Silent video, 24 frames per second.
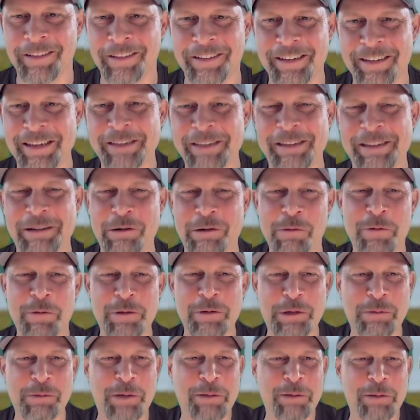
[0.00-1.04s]
Right? A whole
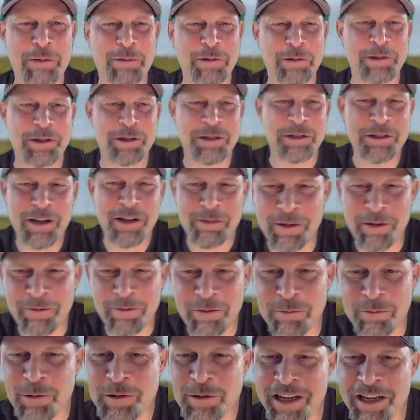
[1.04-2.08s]
bunch of people just stopping
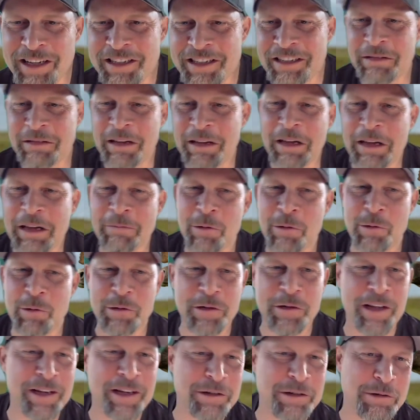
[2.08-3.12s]
for moose, as in most
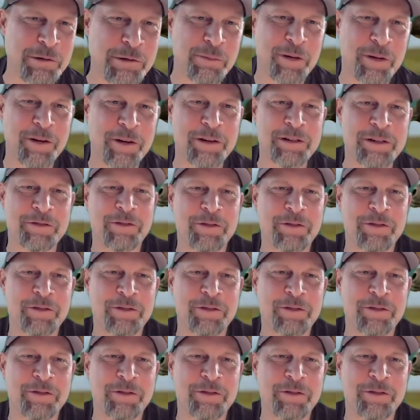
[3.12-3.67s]
national parks,